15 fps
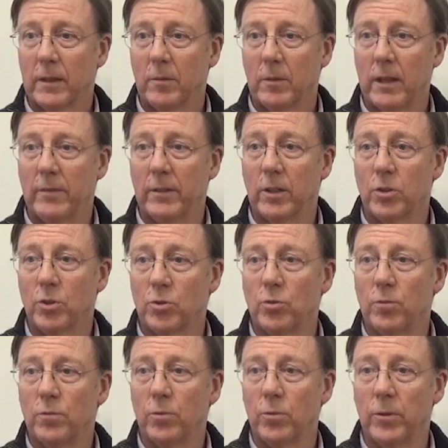having a
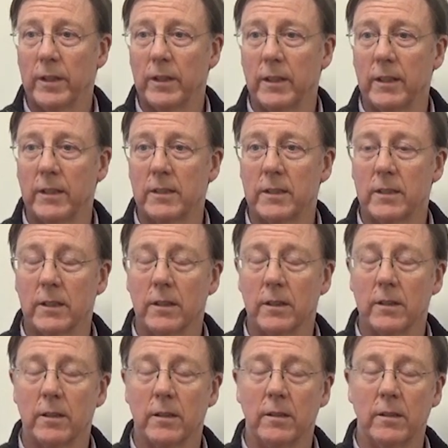shortfall in his
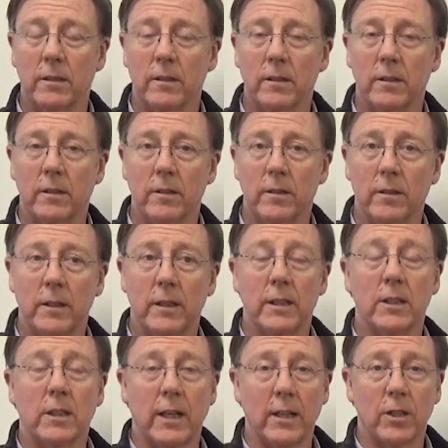
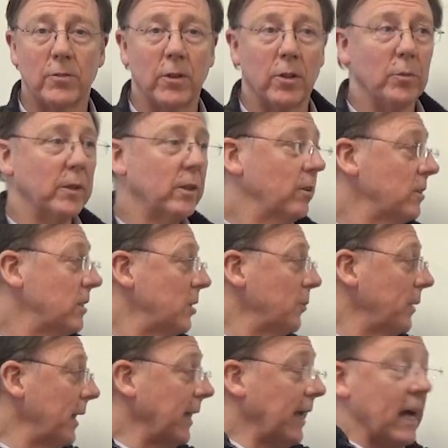cash flow because he's
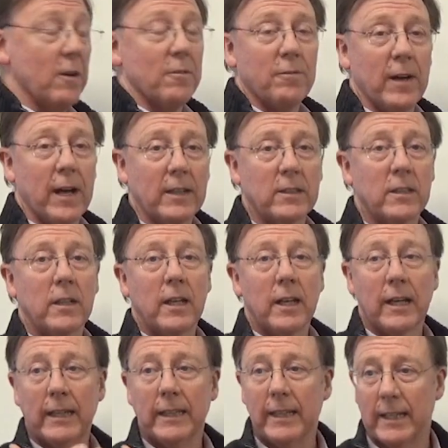paying out VAT
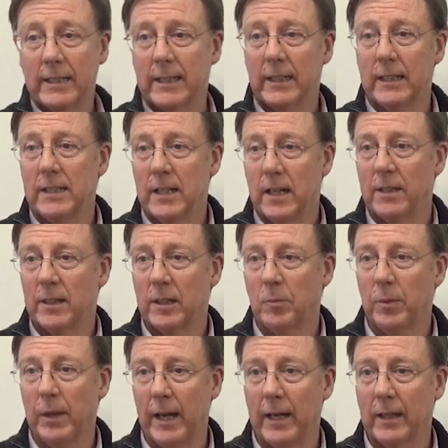and getting nothing
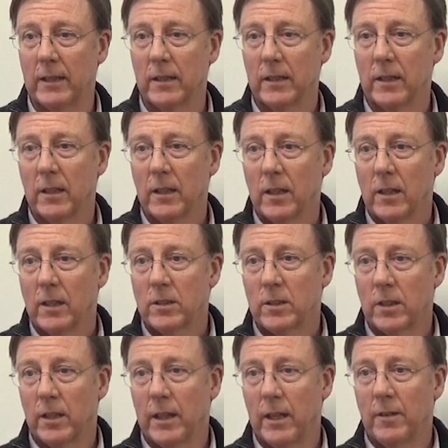back.
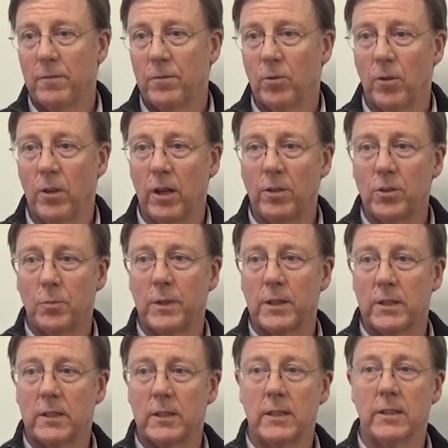So therefore those
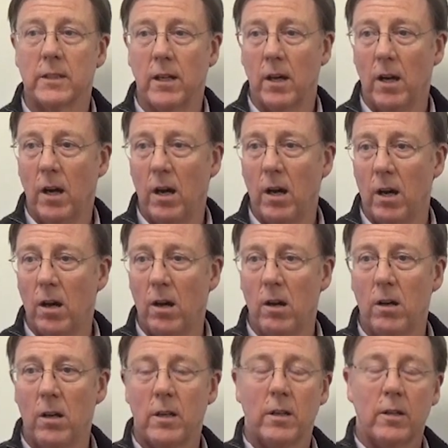businesses that
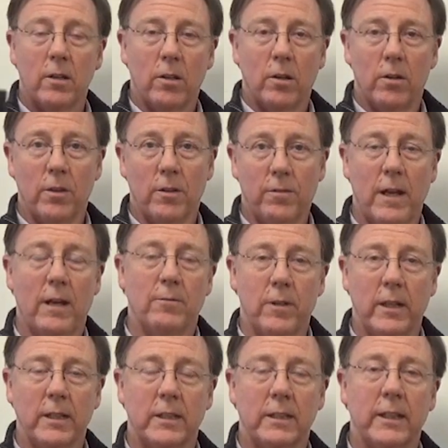are on the flat
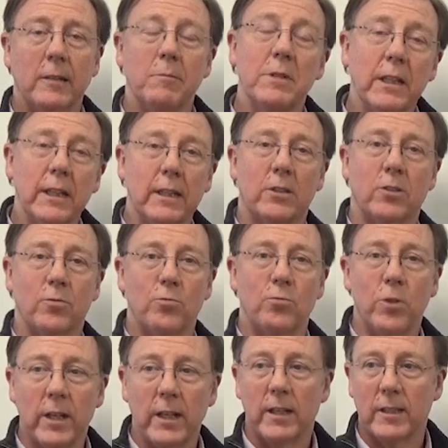rate scheme need to
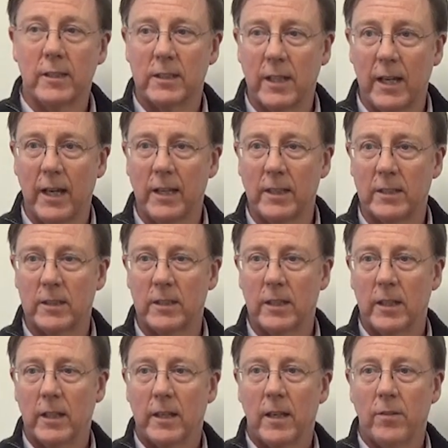reassess
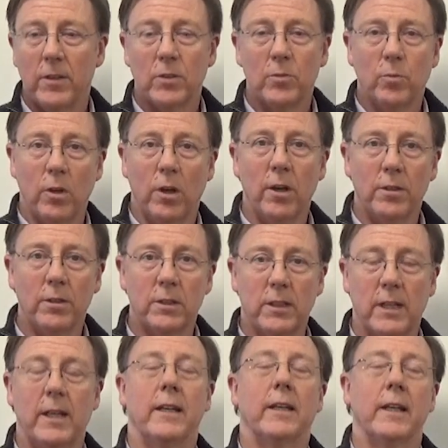if it's worth
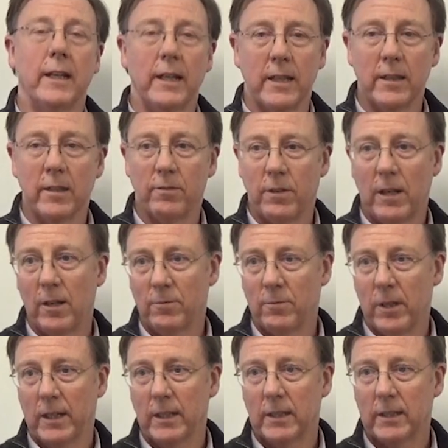staying in the flat
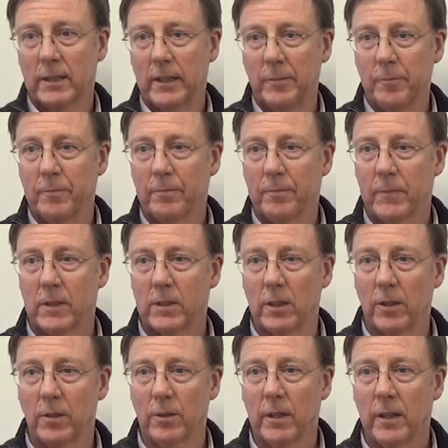rate scheme.
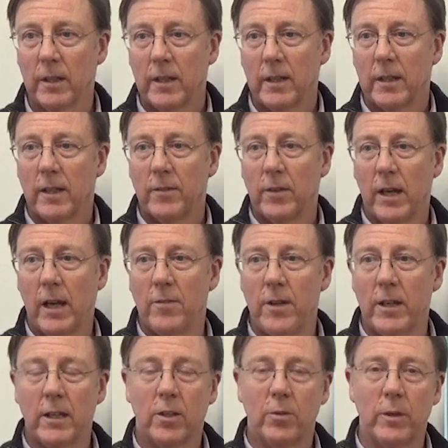So if you have
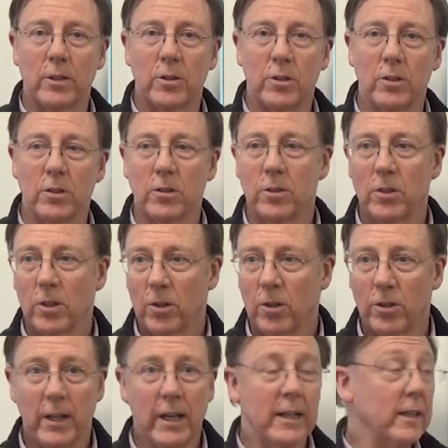any questions
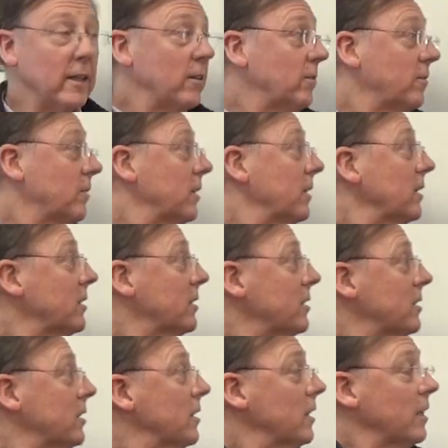on any of
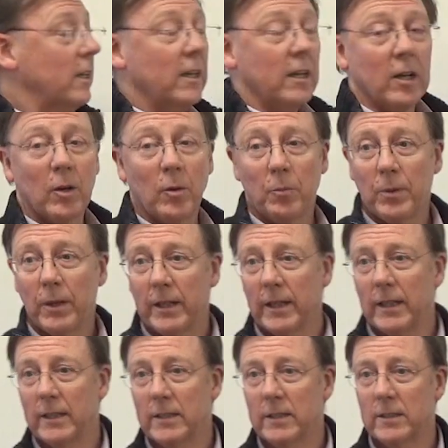this,
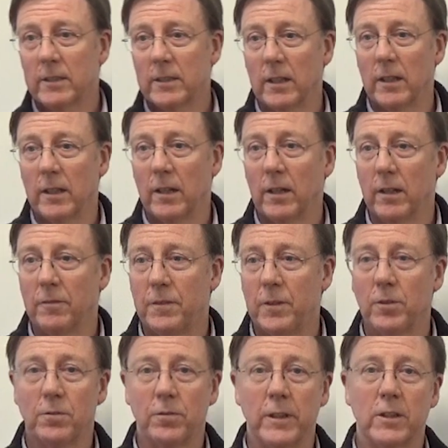please
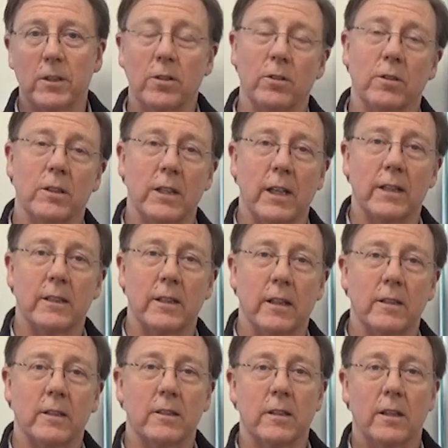feel free to contact
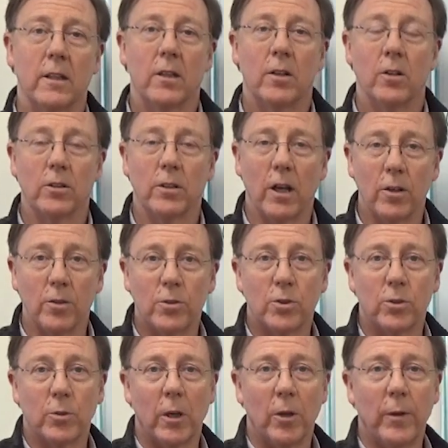us on
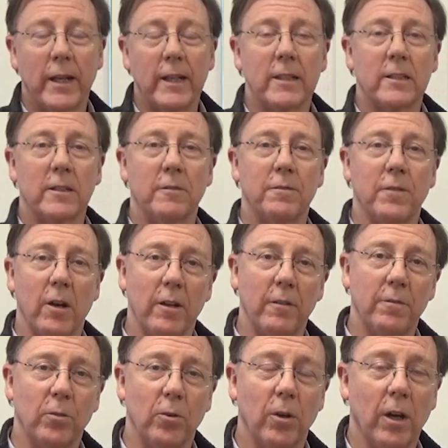0208
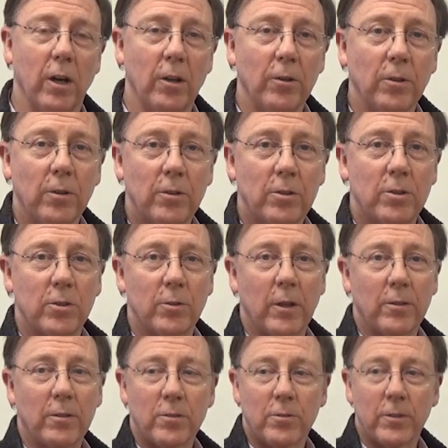540
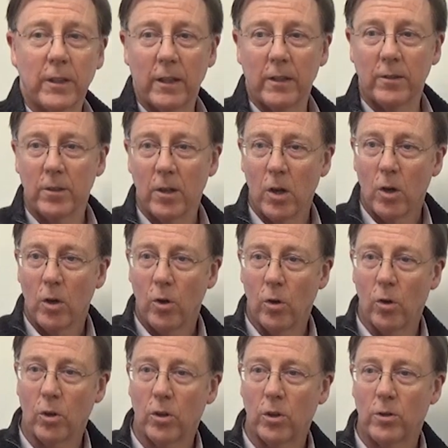2030
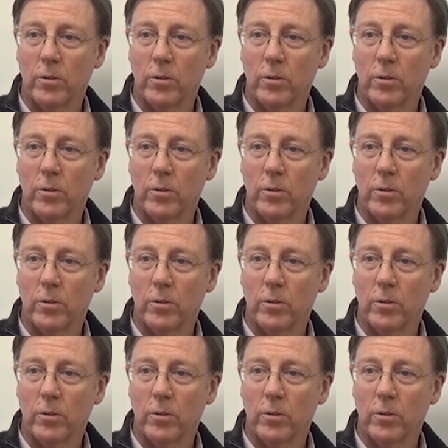or